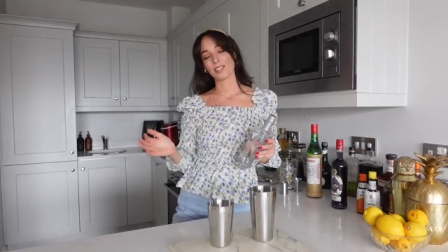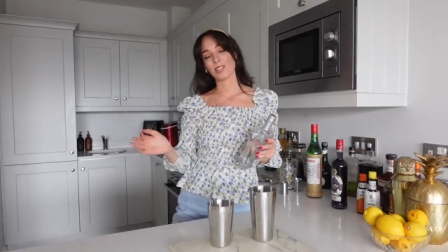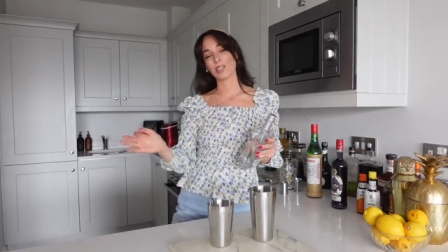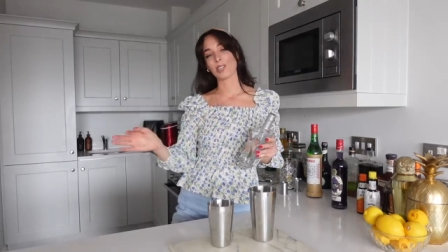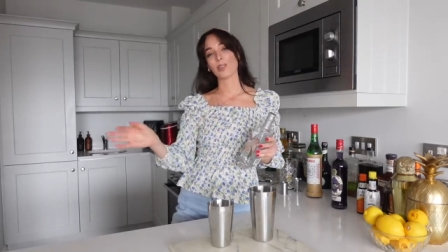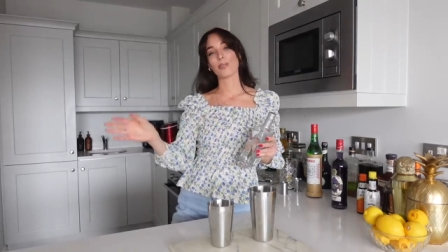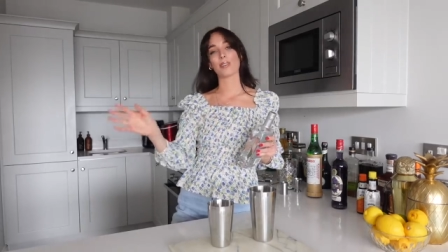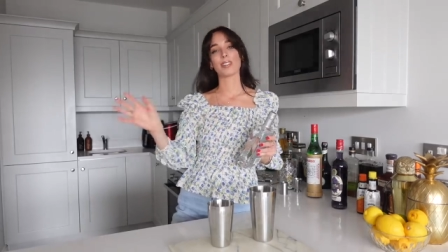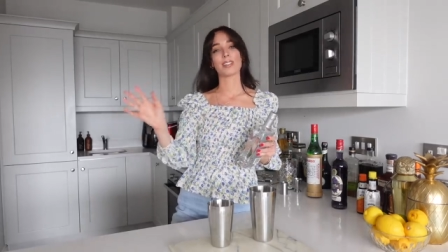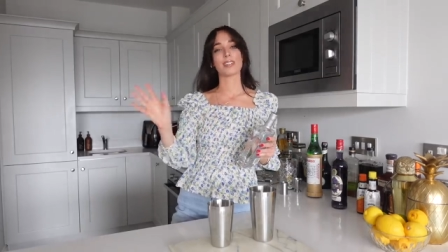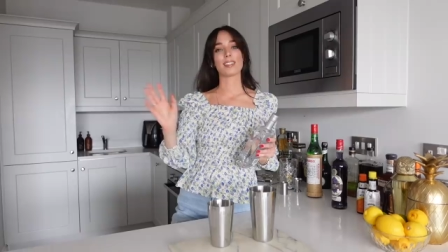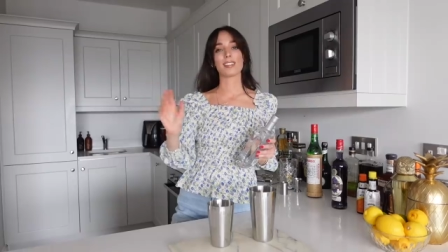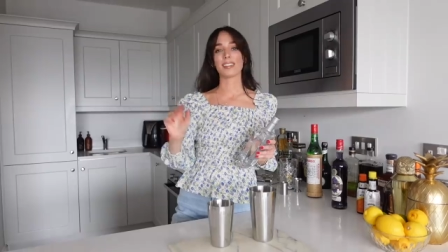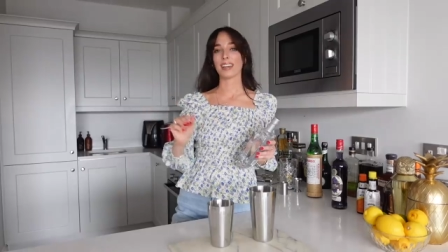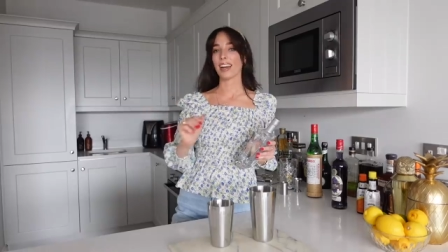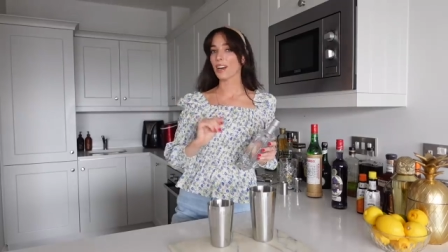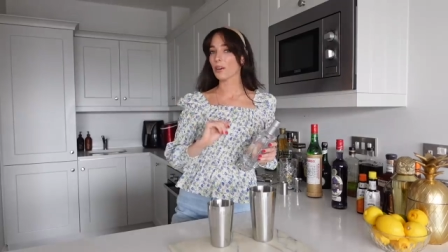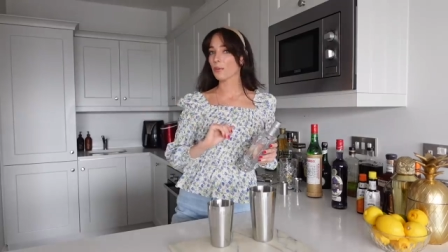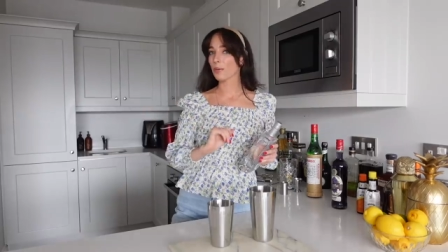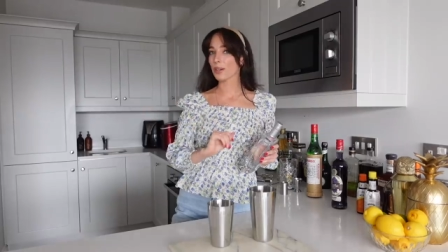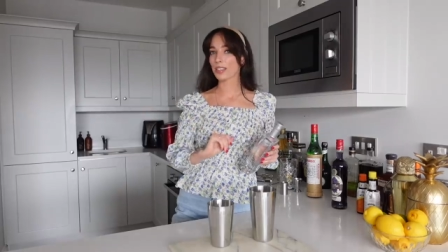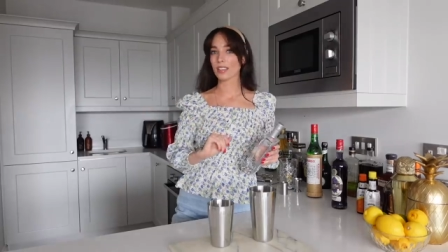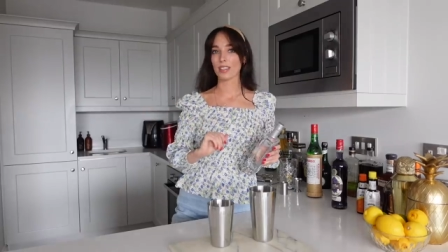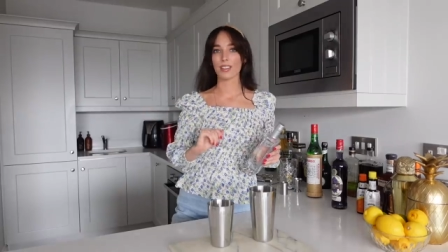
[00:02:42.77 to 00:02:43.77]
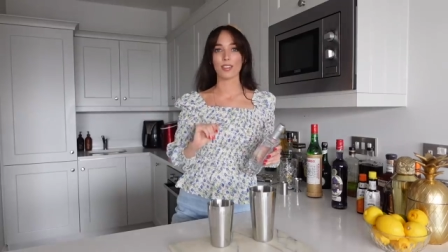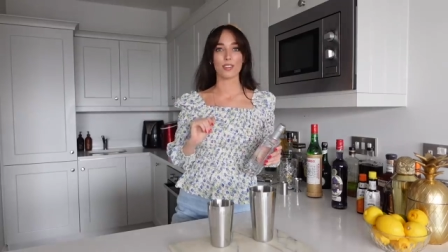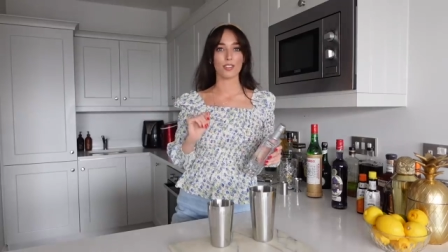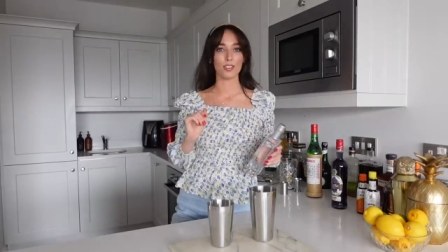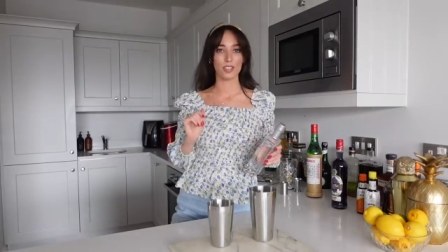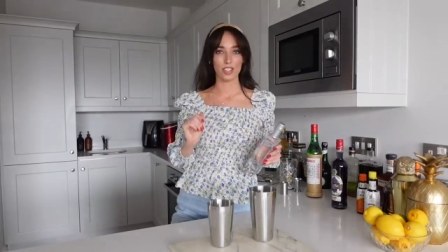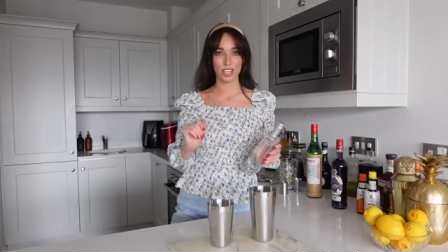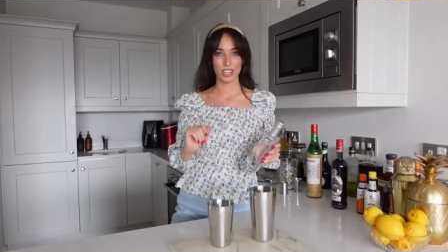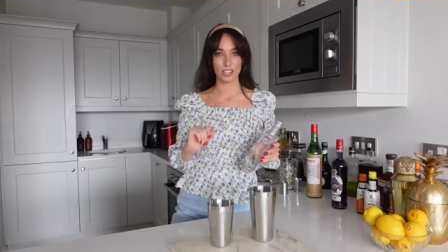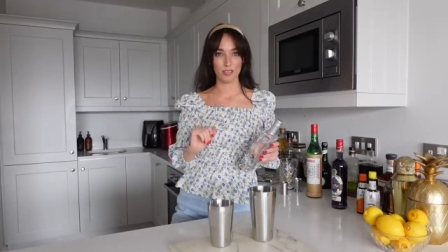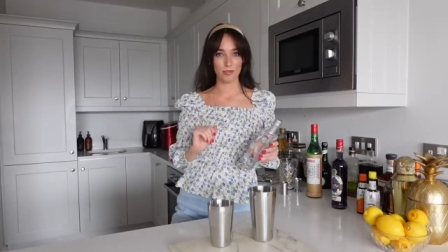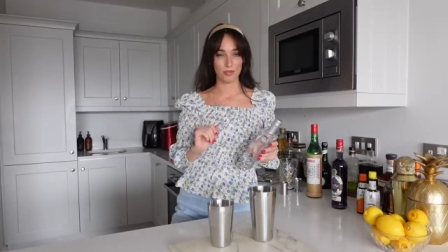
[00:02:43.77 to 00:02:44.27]
So, you can start with your
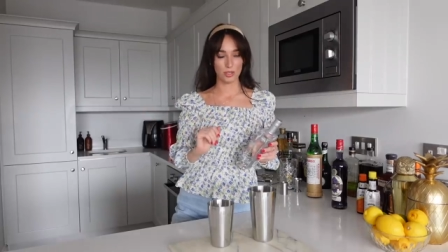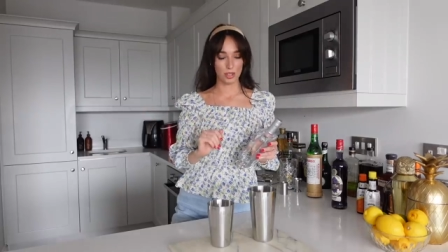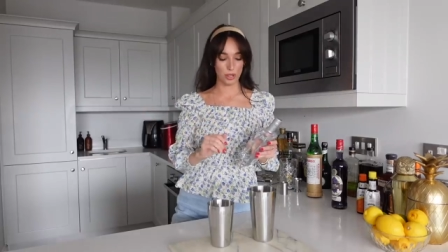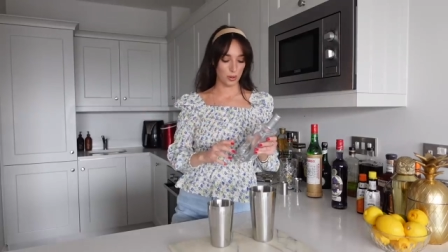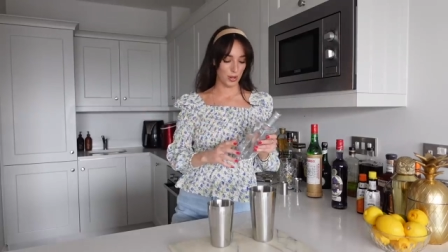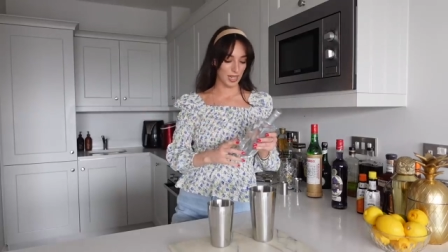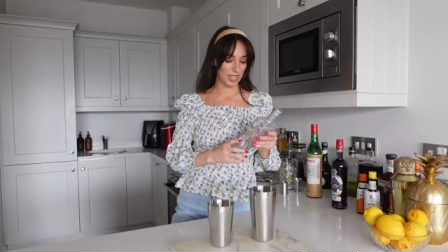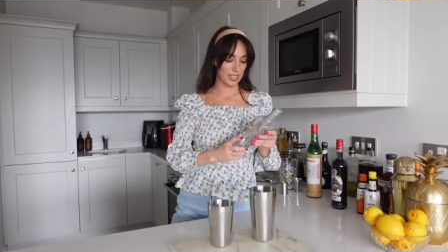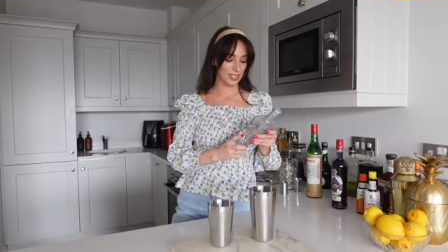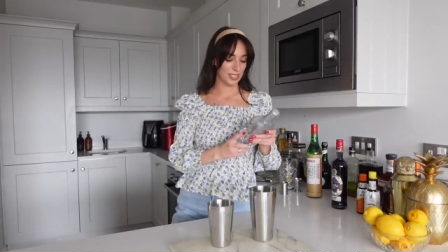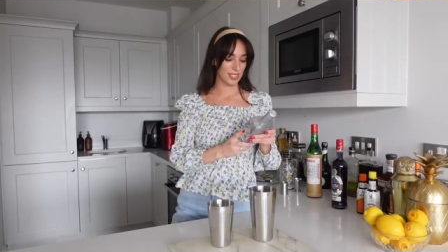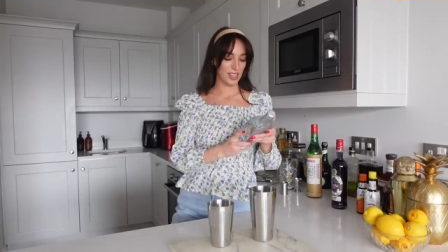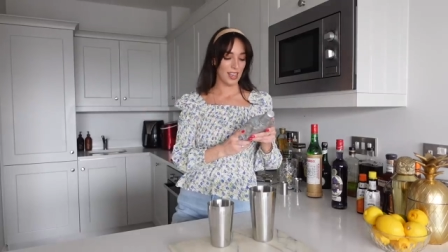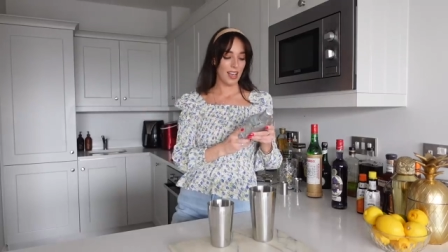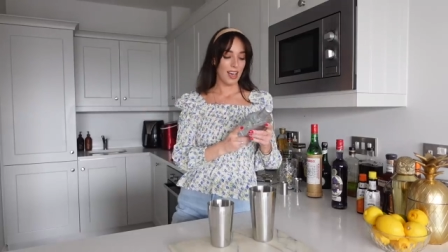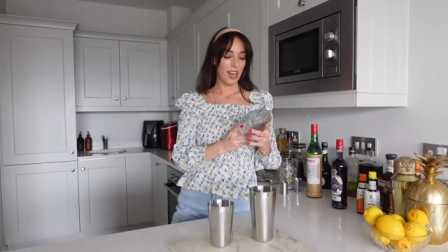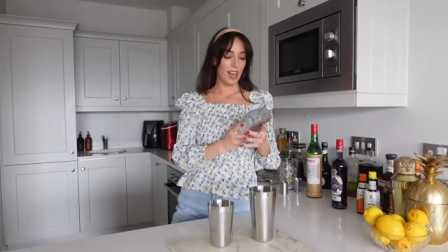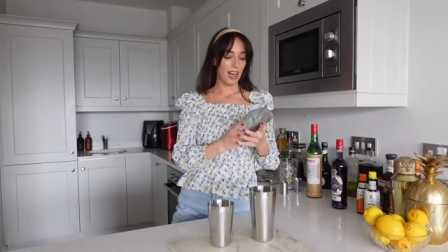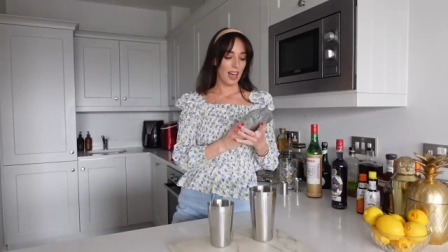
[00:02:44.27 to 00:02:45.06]
gin of choice.